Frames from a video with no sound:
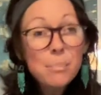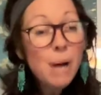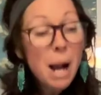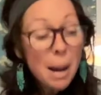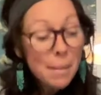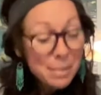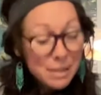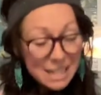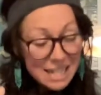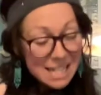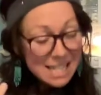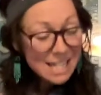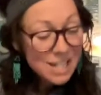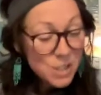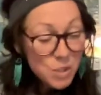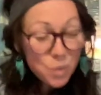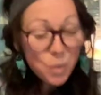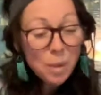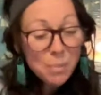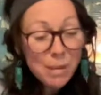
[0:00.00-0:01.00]
properties
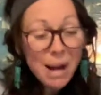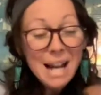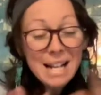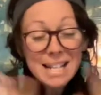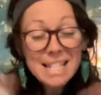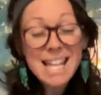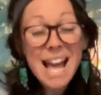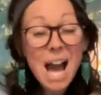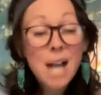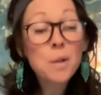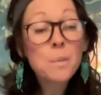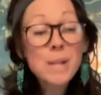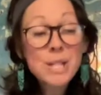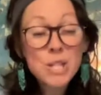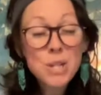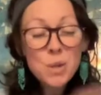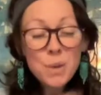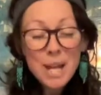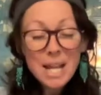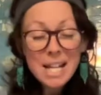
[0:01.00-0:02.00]
into our bodies, how do we
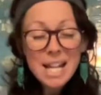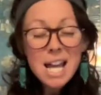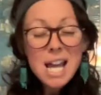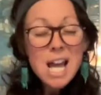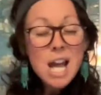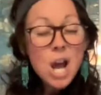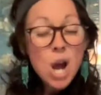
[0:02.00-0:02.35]
do it?